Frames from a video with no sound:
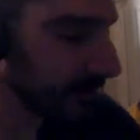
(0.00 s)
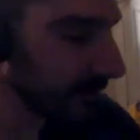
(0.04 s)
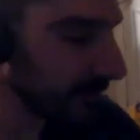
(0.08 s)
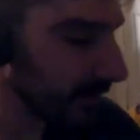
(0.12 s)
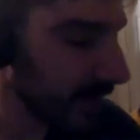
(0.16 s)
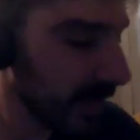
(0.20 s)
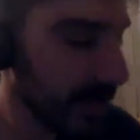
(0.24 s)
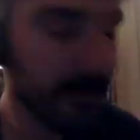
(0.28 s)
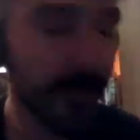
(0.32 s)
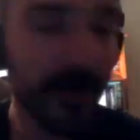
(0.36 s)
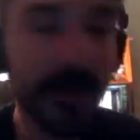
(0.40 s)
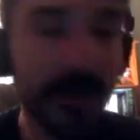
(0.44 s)

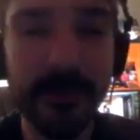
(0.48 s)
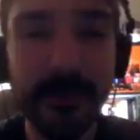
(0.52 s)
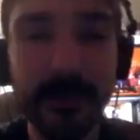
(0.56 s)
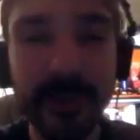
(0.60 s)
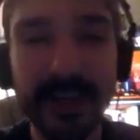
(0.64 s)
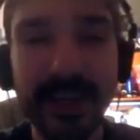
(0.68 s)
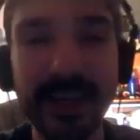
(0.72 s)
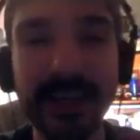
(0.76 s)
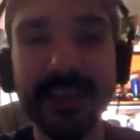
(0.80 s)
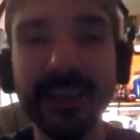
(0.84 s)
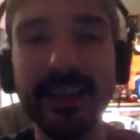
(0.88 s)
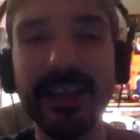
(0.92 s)
Maybe we'll
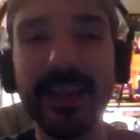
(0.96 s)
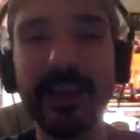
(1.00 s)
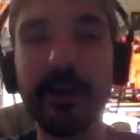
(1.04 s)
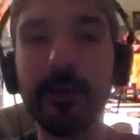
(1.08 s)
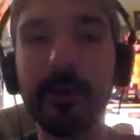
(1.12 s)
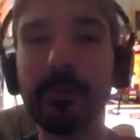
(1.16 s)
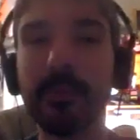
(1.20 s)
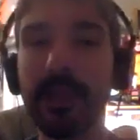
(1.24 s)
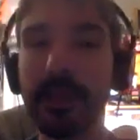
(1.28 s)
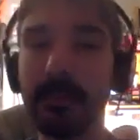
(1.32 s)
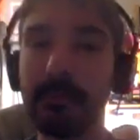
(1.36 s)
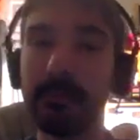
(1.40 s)
get
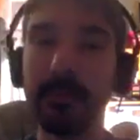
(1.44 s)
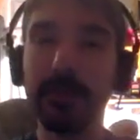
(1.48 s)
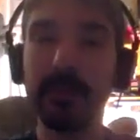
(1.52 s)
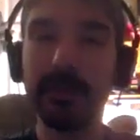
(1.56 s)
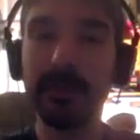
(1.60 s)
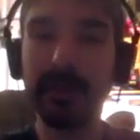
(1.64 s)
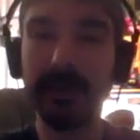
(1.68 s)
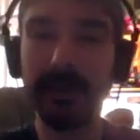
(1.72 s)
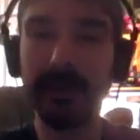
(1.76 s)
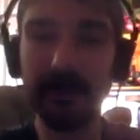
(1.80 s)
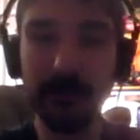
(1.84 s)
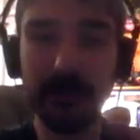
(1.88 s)
there.
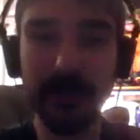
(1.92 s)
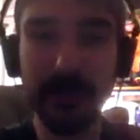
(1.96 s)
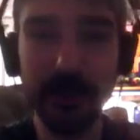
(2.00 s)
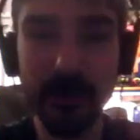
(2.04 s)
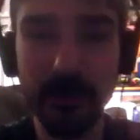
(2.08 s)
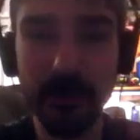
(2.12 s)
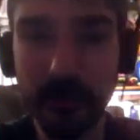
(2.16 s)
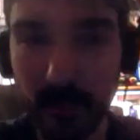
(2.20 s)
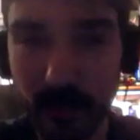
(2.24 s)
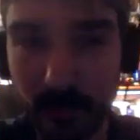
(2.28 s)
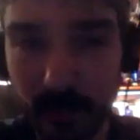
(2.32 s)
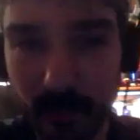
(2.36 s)
Maybe we
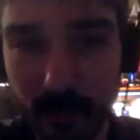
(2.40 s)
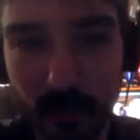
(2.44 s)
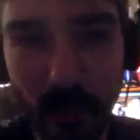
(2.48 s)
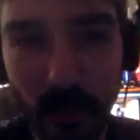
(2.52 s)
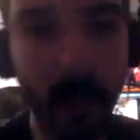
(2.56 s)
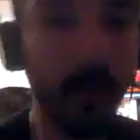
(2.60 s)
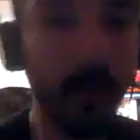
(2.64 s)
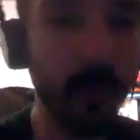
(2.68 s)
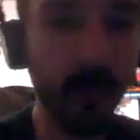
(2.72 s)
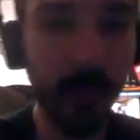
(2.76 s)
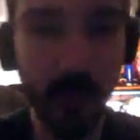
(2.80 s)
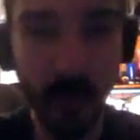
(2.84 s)

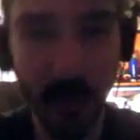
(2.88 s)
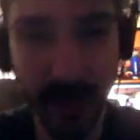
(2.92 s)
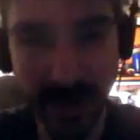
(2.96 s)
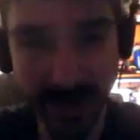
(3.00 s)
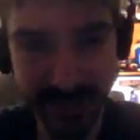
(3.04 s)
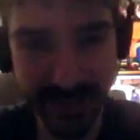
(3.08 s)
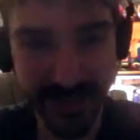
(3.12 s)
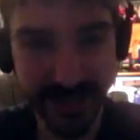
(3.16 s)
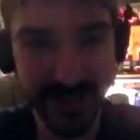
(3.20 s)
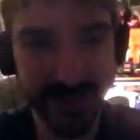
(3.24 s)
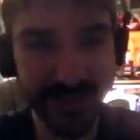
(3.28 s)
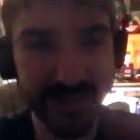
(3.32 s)
won't
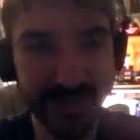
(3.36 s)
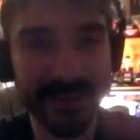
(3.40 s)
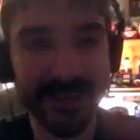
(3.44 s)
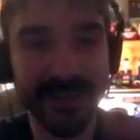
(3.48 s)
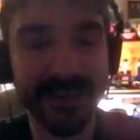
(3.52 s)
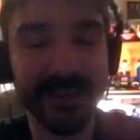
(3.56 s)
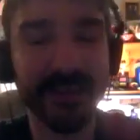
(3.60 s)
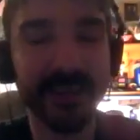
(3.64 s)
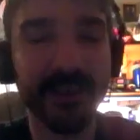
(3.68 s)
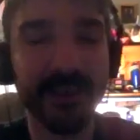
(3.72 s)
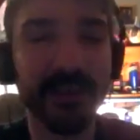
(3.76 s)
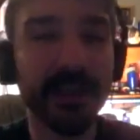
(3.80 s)
quite get
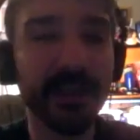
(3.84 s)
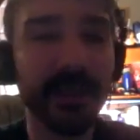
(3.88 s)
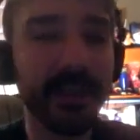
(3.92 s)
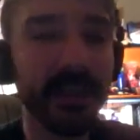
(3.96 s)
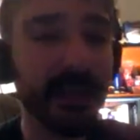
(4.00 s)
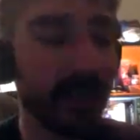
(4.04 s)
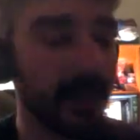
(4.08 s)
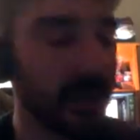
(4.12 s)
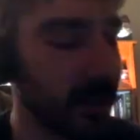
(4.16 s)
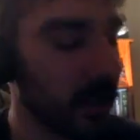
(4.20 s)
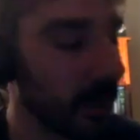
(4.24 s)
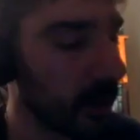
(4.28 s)
there.
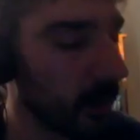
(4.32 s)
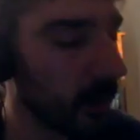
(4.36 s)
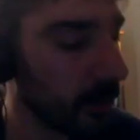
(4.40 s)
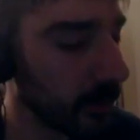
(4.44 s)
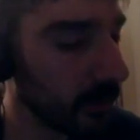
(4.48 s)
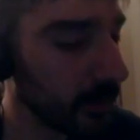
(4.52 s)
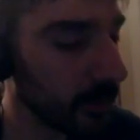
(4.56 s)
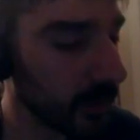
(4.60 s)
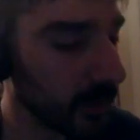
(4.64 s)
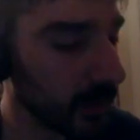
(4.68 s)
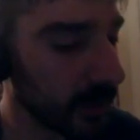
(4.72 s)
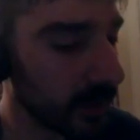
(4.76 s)

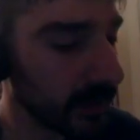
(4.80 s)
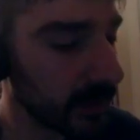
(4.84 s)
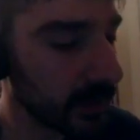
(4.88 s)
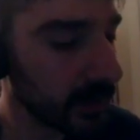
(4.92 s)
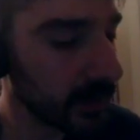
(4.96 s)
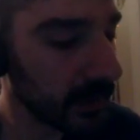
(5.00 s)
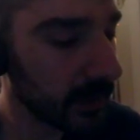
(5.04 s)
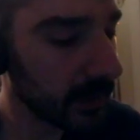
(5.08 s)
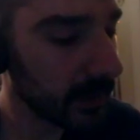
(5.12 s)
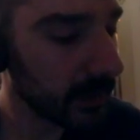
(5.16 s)
But